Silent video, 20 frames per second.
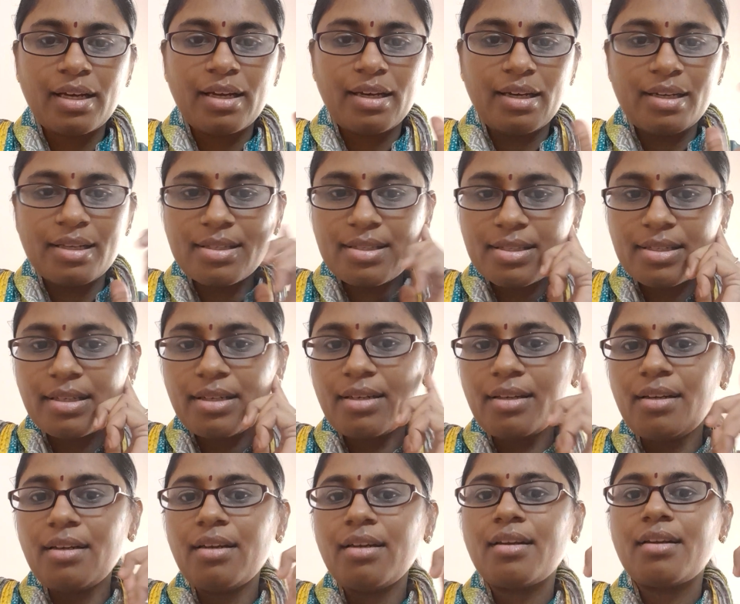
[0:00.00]

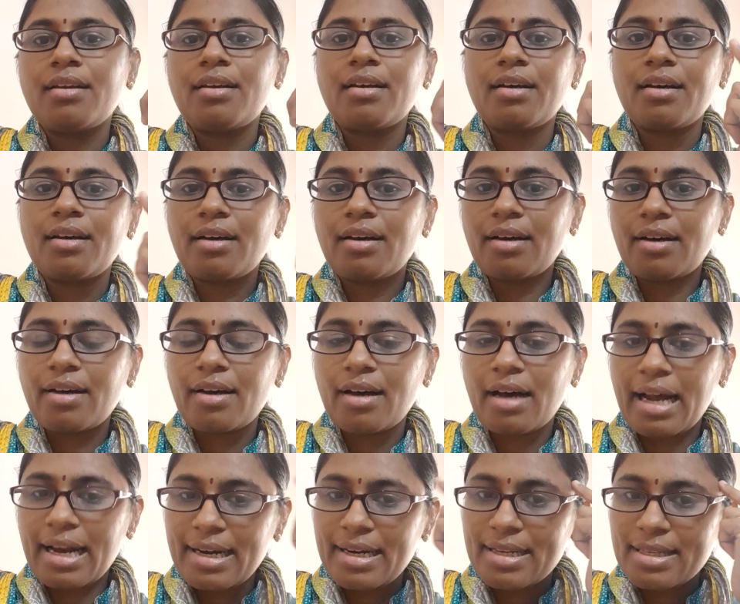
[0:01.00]
listen,
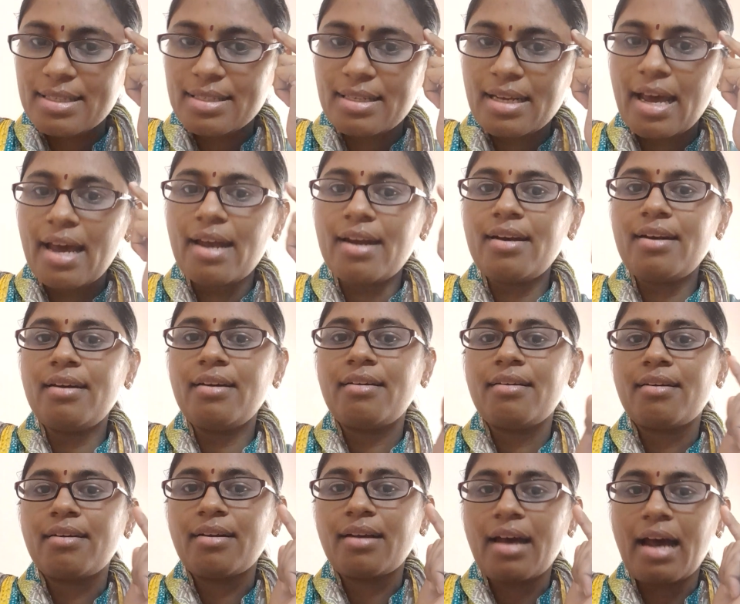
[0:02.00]
understand,
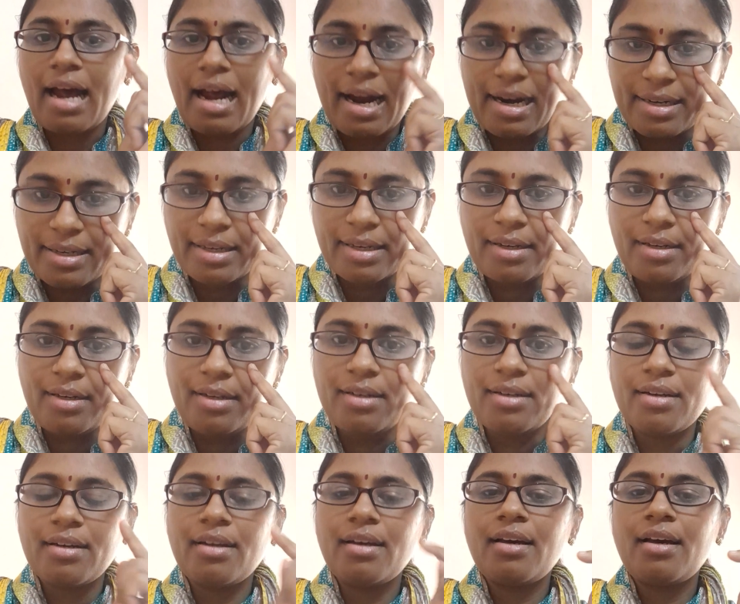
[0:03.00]
attend,
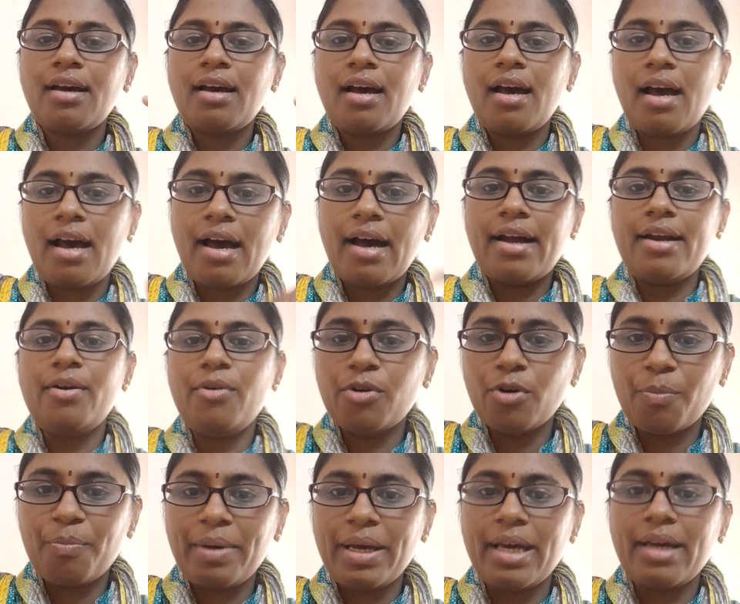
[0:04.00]
and
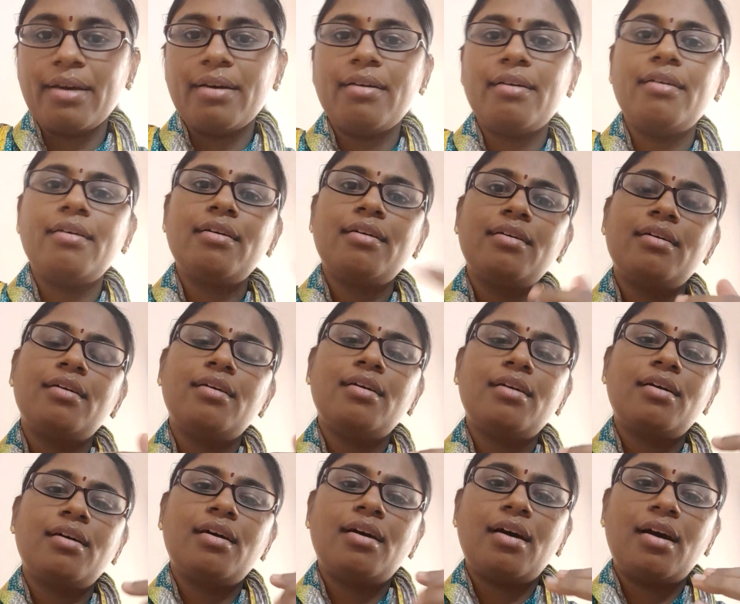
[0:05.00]
obey,
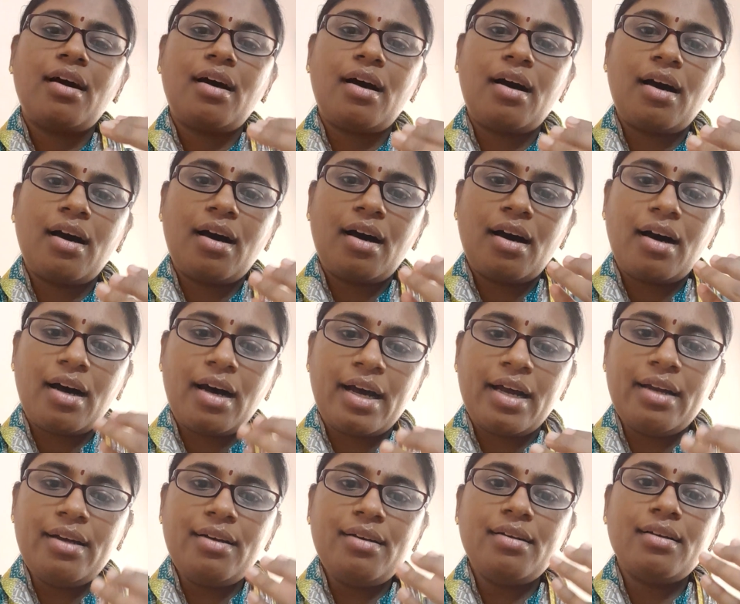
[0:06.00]

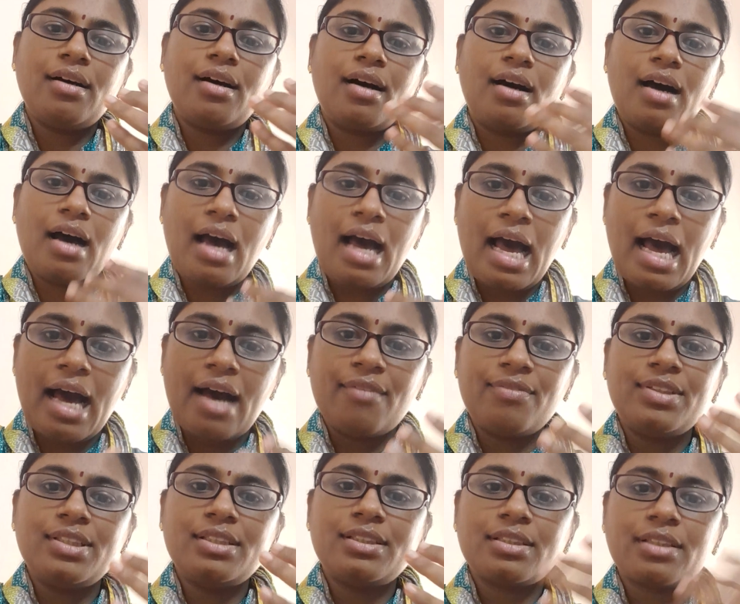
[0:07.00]
and
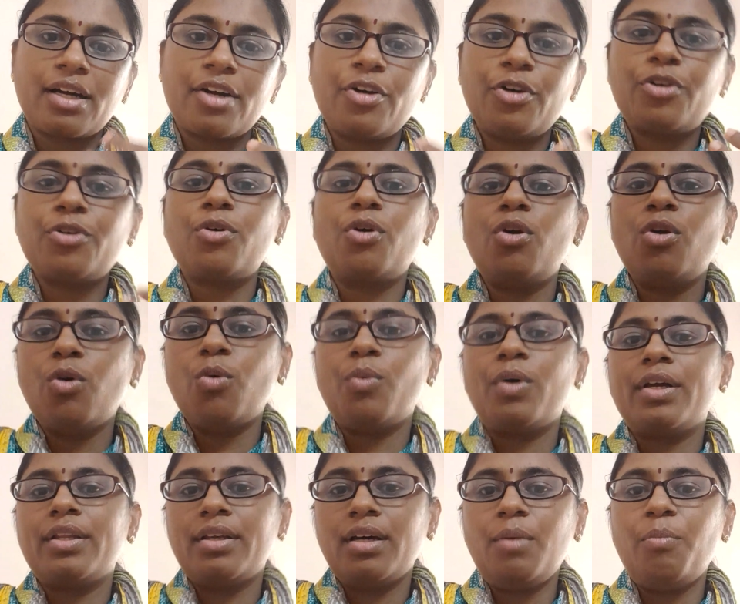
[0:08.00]
have this control
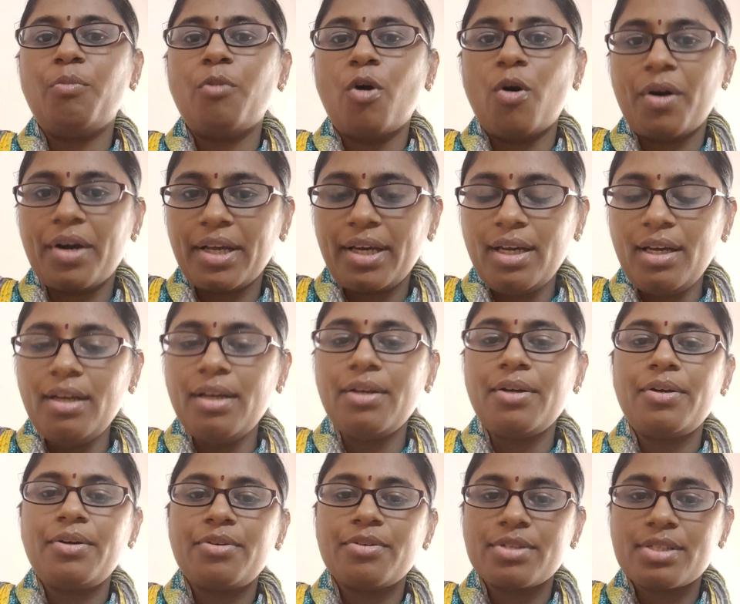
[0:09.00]
over the body
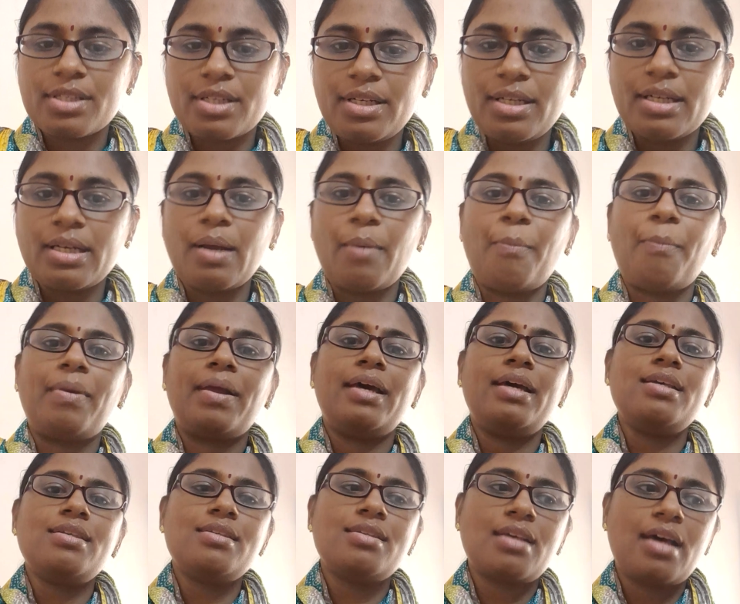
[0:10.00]
to sit in a
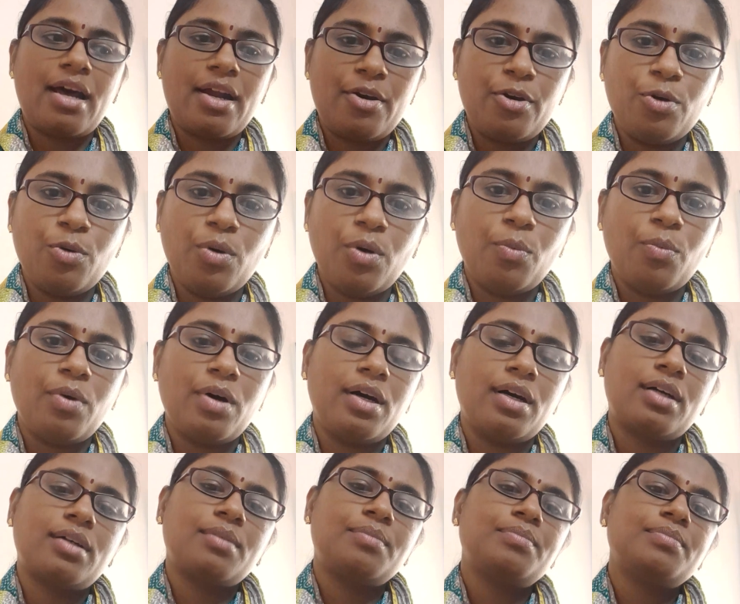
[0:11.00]
place and do a
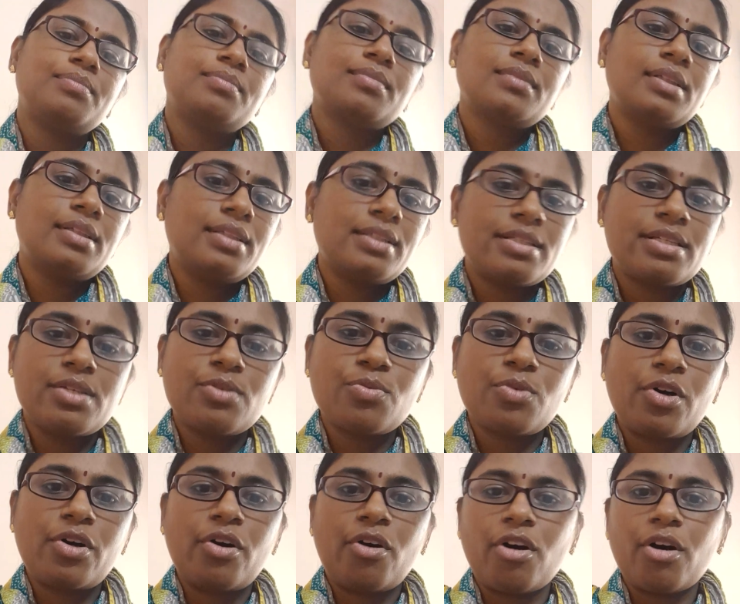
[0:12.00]
work. This is
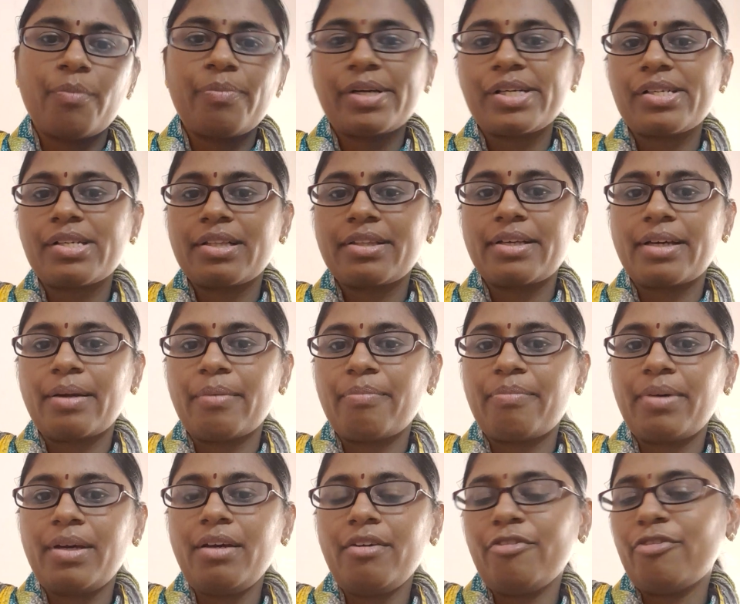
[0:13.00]
what occupational
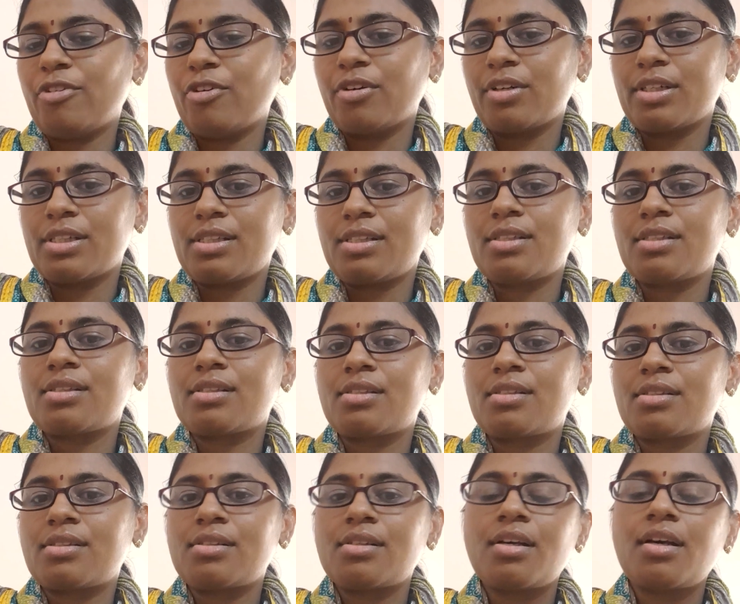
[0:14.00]
therapy
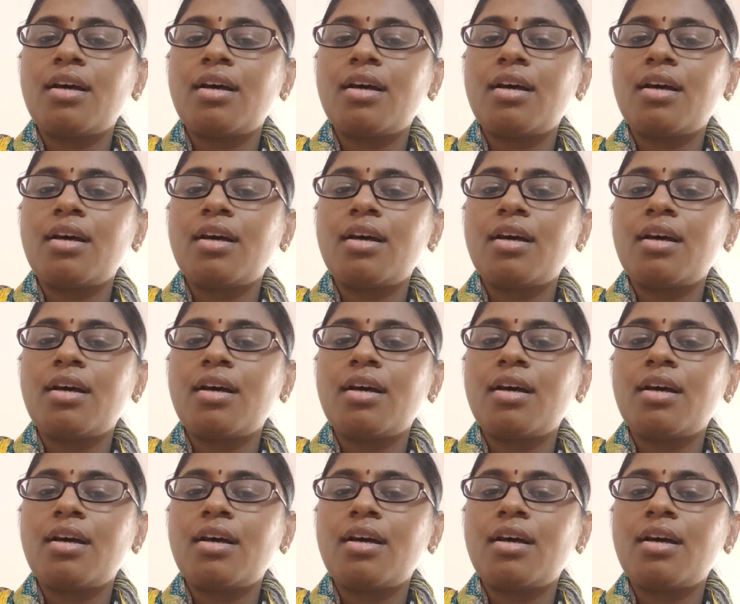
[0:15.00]
focus.